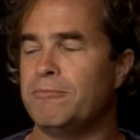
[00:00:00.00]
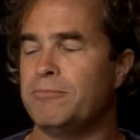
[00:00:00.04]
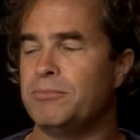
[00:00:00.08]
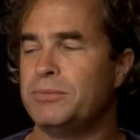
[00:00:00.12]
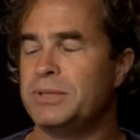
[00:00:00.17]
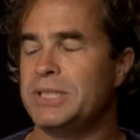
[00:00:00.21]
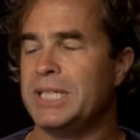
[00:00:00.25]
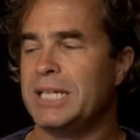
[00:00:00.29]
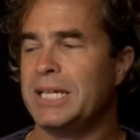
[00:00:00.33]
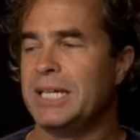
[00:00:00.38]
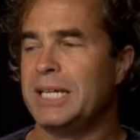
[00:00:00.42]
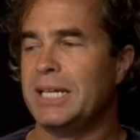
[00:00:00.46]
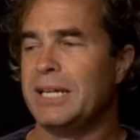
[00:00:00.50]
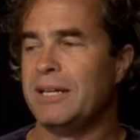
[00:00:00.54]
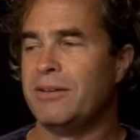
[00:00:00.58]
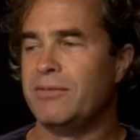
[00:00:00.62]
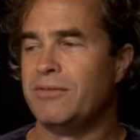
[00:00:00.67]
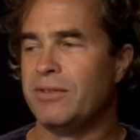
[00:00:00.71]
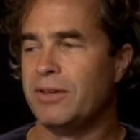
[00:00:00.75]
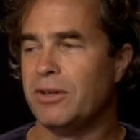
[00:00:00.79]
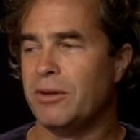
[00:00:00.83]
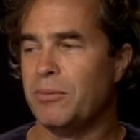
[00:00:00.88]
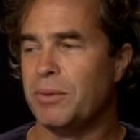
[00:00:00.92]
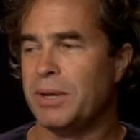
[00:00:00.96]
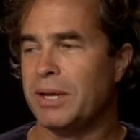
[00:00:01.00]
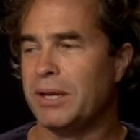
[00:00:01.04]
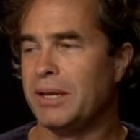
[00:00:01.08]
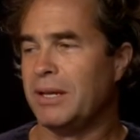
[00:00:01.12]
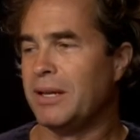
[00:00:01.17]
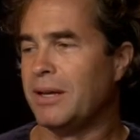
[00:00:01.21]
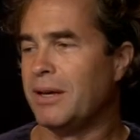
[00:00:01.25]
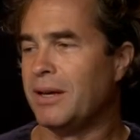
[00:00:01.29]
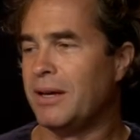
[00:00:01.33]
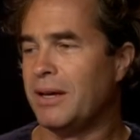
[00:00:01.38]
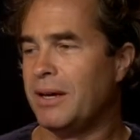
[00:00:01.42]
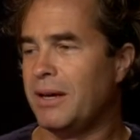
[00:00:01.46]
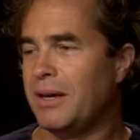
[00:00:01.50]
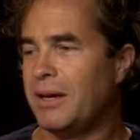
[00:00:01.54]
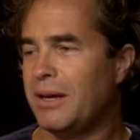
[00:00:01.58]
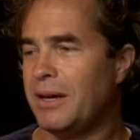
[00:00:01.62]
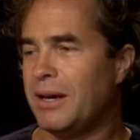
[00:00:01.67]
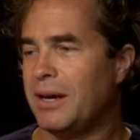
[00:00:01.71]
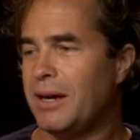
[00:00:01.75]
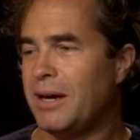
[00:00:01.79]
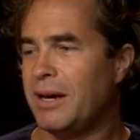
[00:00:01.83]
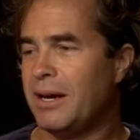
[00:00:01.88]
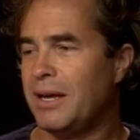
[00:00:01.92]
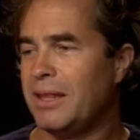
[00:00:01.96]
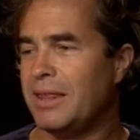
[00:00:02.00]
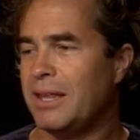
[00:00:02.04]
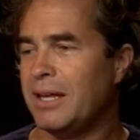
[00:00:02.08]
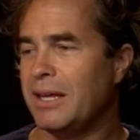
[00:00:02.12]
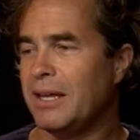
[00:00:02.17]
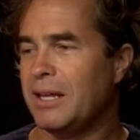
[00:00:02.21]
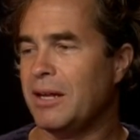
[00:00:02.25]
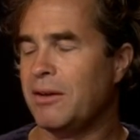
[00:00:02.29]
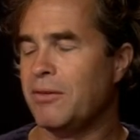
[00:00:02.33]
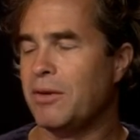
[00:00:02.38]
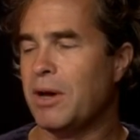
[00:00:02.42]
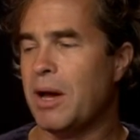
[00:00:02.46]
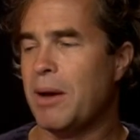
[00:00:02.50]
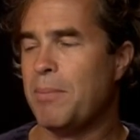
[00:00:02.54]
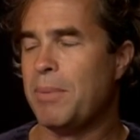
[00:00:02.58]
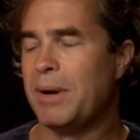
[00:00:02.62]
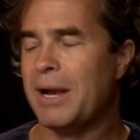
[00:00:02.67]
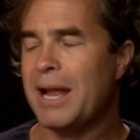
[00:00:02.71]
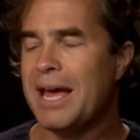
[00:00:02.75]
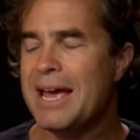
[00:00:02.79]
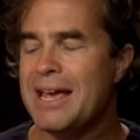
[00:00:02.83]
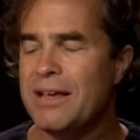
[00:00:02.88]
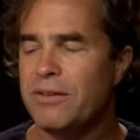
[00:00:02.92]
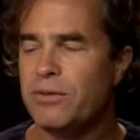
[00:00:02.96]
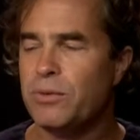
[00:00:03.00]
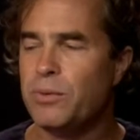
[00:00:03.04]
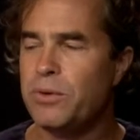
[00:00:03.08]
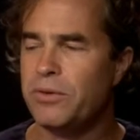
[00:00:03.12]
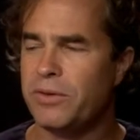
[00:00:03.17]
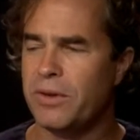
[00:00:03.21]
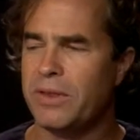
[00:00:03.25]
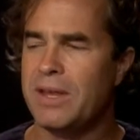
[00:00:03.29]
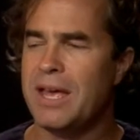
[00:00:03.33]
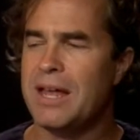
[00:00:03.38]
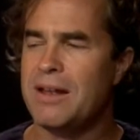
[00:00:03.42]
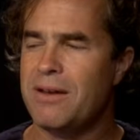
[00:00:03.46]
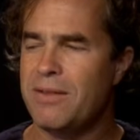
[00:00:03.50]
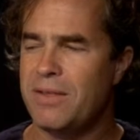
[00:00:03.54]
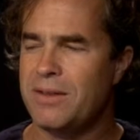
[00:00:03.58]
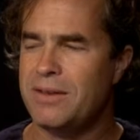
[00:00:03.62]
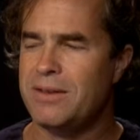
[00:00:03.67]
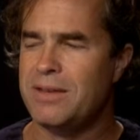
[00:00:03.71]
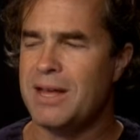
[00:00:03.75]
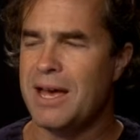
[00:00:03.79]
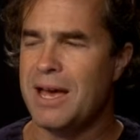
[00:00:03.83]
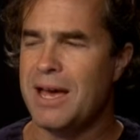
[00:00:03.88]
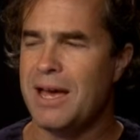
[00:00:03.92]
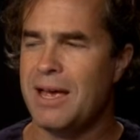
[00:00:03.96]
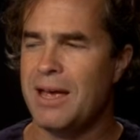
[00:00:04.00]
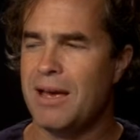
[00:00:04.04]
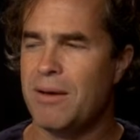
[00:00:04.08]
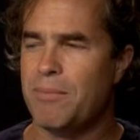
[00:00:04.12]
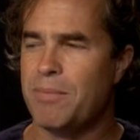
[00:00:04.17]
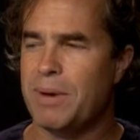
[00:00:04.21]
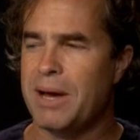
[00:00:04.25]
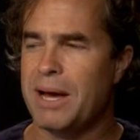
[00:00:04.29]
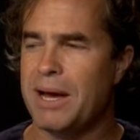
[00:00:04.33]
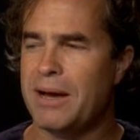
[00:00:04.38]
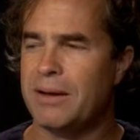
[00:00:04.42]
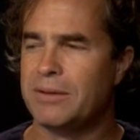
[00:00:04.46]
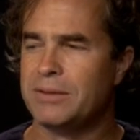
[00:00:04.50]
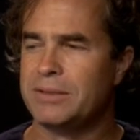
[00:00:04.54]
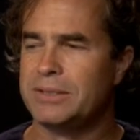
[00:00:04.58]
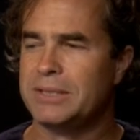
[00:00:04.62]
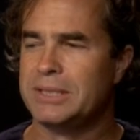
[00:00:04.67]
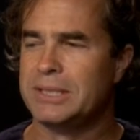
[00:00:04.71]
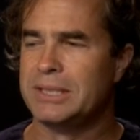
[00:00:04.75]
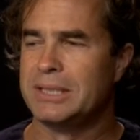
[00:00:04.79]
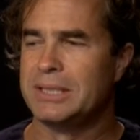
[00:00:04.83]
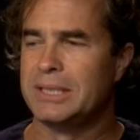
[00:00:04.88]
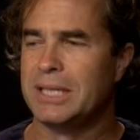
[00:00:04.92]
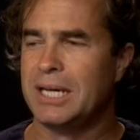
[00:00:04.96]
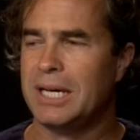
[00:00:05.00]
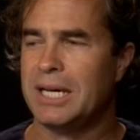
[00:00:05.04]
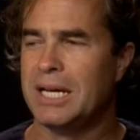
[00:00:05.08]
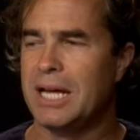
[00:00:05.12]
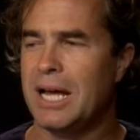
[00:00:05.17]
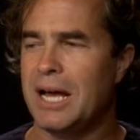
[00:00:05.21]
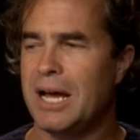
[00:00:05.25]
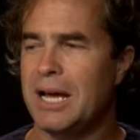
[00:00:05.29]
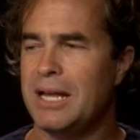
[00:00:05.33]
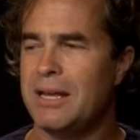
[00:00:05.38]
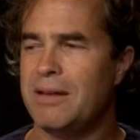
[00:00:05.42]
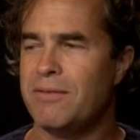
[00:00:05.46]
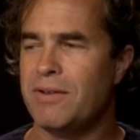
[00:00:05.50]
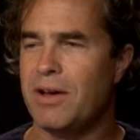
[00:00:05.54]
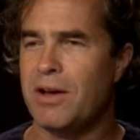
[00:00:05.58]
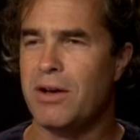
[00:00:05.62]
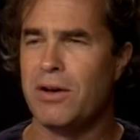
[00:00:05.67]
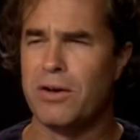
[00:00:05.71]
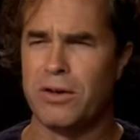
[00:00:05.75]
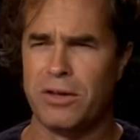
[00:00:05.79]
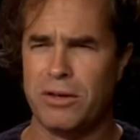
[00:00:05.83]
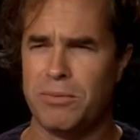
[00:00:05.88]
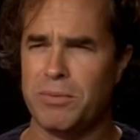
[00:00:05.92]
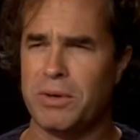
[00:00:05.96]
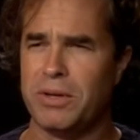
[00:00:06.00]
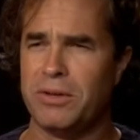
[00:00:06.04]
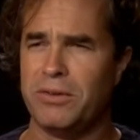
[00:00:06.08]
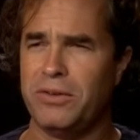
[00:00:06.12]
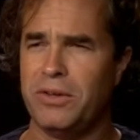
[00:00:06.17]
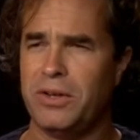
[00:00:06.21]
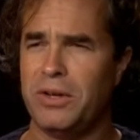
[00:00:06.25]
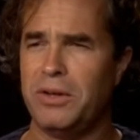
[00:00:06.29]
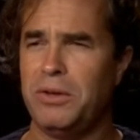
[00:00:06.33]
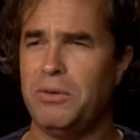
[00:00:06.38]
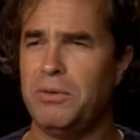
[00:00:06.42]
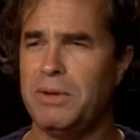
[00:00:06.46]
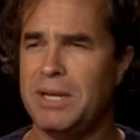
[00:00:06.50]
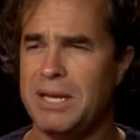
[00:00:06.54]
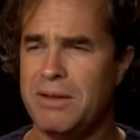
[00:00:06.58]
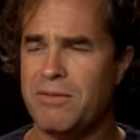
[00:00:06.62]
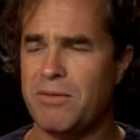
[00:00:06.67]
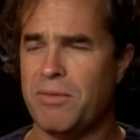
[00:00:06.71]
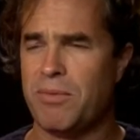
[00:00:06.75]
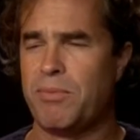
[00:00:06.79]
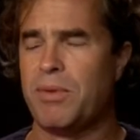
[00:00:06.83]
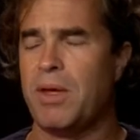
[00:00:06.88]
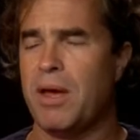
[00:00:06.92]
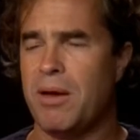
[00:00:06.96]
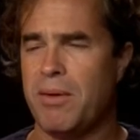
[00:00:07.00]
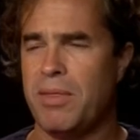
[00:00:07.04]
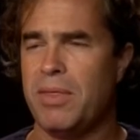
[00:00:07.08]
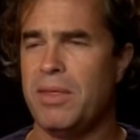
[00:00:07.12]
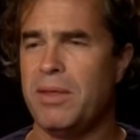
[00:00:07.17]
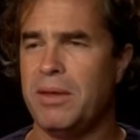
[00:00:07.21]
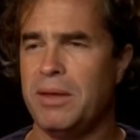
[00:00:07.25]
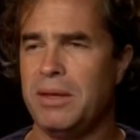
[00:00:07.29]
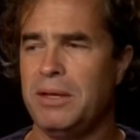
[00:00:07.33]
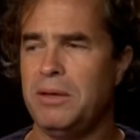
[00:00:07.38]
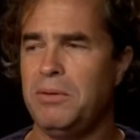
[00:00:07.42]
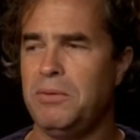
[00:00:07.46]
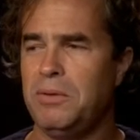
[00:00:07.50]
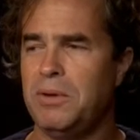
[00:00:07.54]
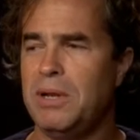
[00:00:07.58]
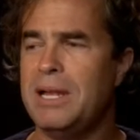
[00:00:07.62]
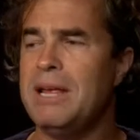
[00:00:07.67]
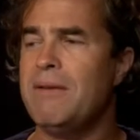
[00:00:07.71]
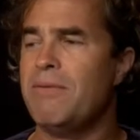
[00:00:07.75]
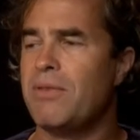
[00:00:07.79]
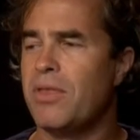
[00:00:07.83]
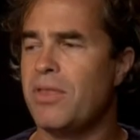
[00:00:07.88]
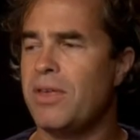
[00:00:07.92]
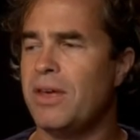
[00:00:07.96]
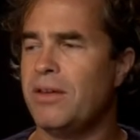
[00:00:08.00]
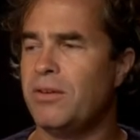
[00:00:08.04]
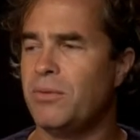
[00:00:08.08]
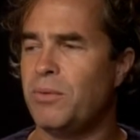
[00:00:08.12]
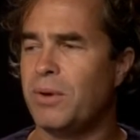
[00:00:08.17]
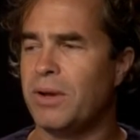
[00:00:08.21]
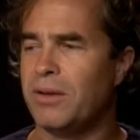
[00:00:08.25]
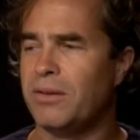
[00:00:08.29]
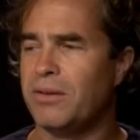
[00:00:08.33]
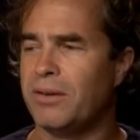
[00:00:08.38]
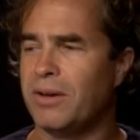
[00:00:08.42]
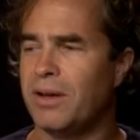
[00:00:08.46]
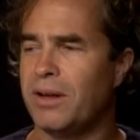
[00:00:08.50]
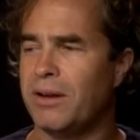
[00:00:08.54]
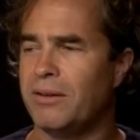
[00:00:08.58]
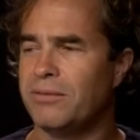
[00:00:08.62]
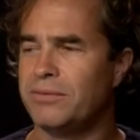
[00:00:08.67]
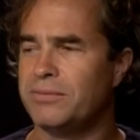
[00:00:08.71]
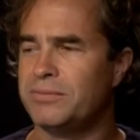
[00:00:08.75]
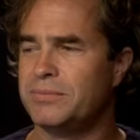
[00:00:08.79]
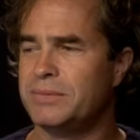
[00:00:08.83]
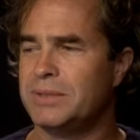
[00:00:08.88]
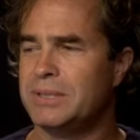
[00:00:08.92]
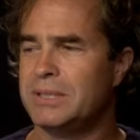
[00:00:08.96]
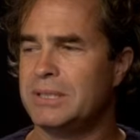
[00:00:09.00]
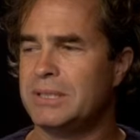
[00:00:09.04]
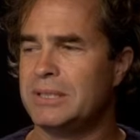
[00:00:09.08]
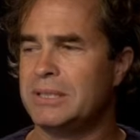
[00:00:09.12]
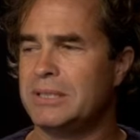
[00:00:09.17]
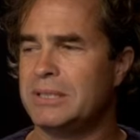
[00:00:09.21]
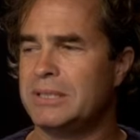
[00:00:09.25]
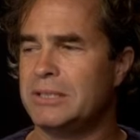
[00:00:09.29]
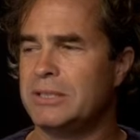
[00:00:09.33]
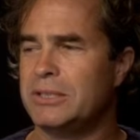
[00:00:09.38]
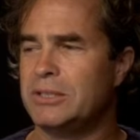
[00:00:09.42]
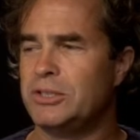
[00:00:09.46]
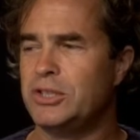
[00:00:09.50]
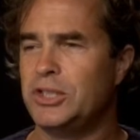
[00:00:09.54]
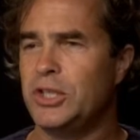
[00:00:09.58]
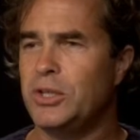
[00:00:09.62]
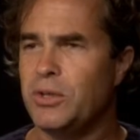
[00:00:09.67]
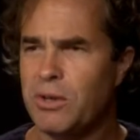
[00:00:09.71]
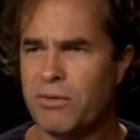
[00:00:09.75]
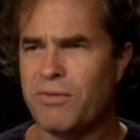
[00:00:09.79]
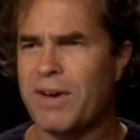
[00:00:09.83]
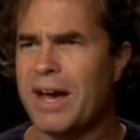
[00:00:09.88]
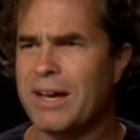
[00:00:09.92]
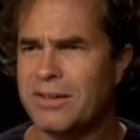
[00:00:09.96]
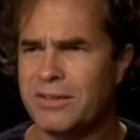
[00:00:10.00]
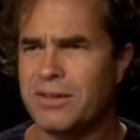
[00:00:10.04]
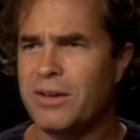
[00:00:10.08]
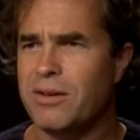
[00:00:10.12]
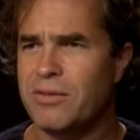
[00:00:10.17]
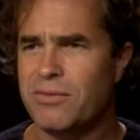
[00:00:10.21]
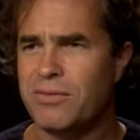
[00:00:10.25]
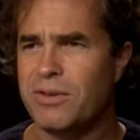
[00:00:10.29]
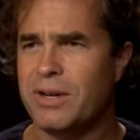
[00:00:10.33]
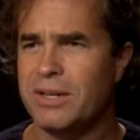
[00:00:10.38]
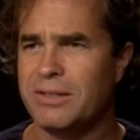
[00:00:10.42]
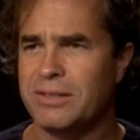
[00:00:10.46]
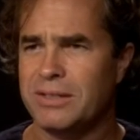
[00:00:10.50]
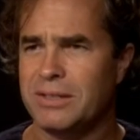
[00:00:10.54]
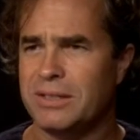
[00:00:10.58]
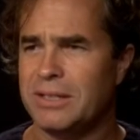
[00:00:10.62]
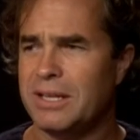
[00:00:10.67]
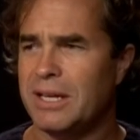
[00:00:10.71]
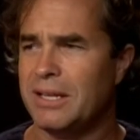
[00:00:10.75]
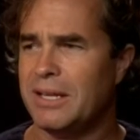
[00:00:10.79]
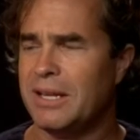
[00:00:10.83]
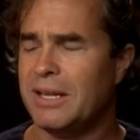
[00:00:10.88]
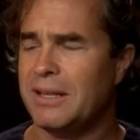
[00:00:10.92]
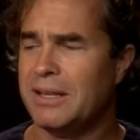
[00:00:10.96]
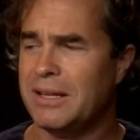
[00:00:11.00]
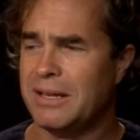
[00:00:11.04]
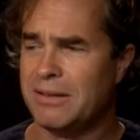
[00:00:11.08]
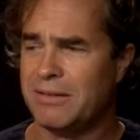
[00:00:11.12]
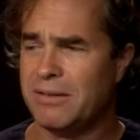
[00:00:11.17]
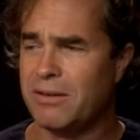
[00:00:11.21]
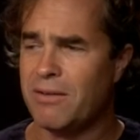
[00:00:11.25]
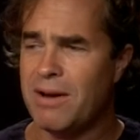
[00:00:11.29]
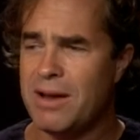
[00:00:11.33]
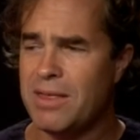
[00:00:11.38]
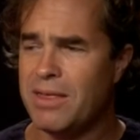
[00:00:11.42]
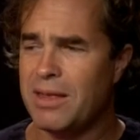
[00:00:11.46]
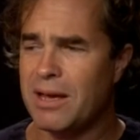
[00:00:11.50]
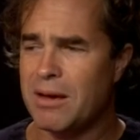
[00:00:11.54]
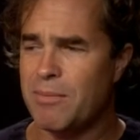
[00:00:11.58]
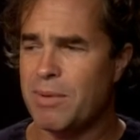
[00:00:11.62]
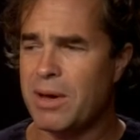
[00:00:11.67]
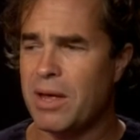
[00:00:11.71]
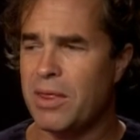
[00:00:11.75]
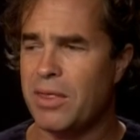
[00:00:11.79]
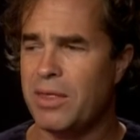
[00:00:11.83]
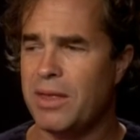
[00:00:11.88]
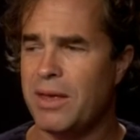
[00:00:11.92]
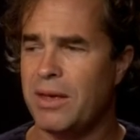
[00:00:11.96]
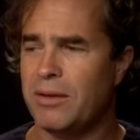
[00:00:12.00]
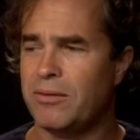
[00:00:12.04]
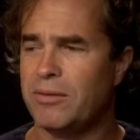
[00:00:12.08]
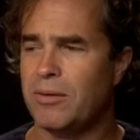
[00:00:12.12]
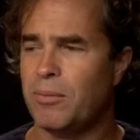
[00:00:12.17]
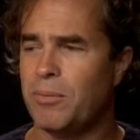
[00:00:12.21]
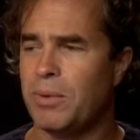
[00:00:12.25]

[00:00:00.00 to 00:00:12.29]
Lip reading: Particularly film. And I think, you know, a play is always at the end of the day about a kind of argument. You know, you leave you leave the theatre wanting to kind of chew the fat over it, and that's the great thing about theatre.